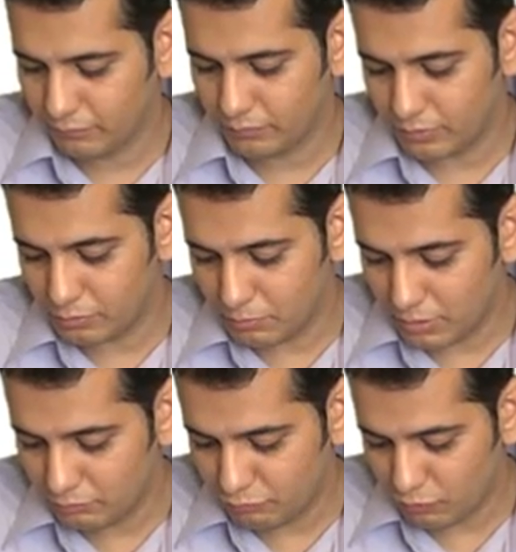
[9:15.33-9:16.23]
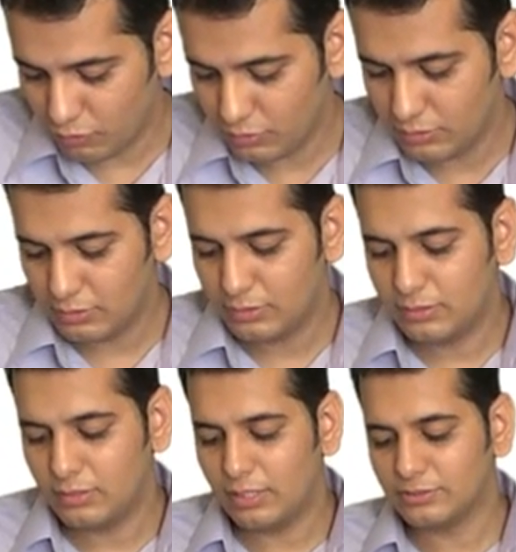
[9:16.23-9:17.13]
The demand for
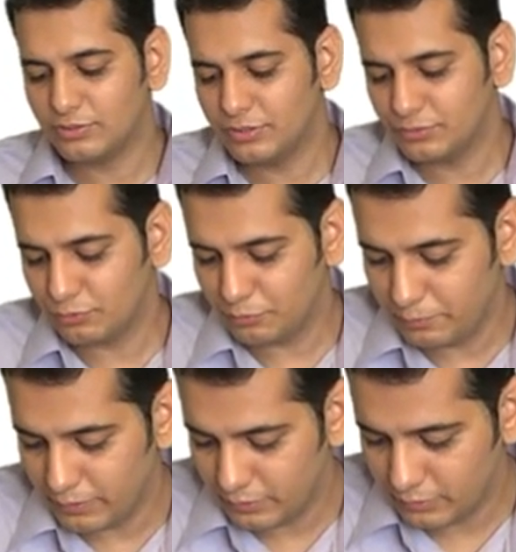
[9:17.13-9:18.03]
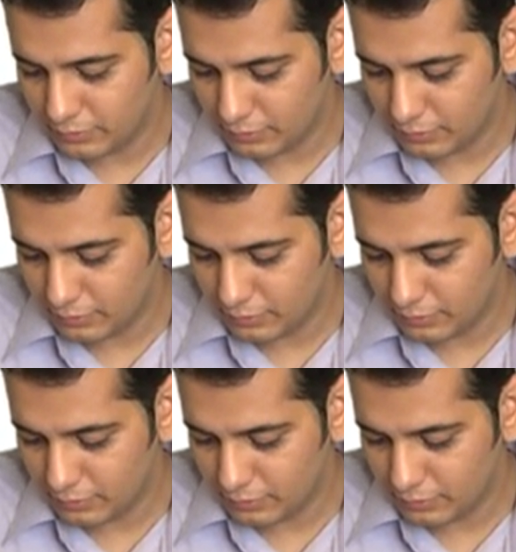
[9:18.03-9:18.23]
luxuries would be